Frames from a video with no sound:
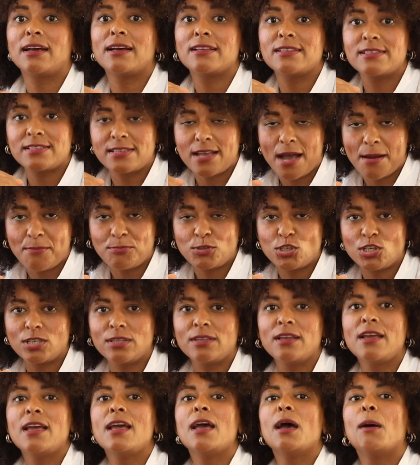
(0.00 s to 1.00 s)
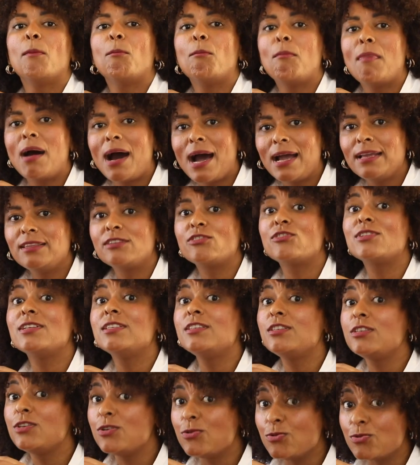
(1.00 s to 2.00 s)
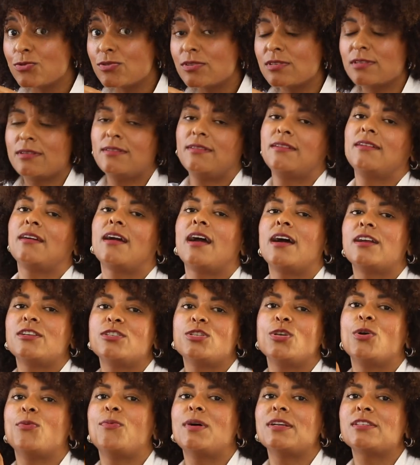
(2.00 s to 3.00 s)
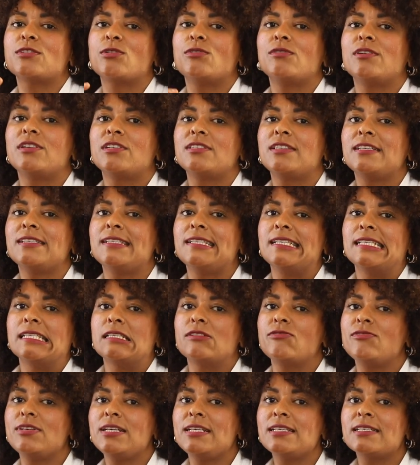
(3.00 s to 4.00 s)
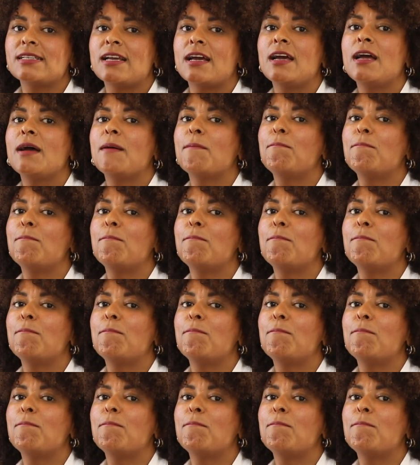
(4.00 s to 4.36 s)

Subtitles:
consumption might reduce cardiovascular disease risk,